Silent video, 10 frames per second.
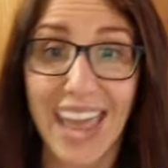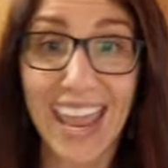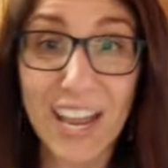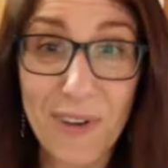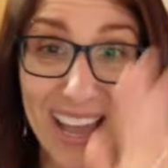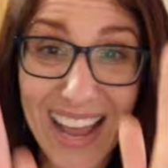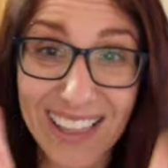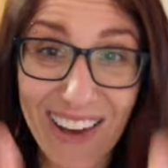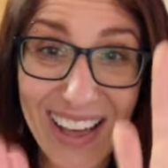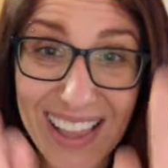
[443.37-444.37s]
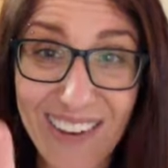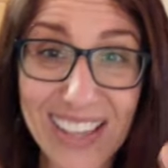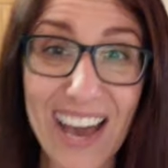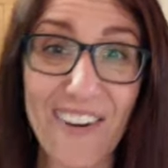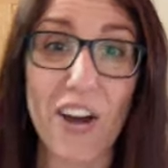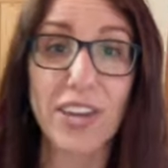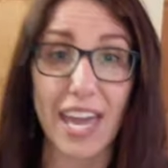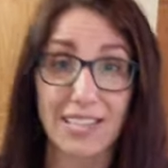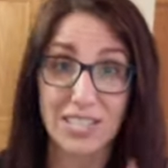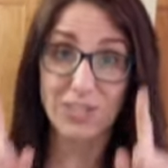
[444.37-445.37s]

Hey Gwen, hello, hello, hello. Okay, so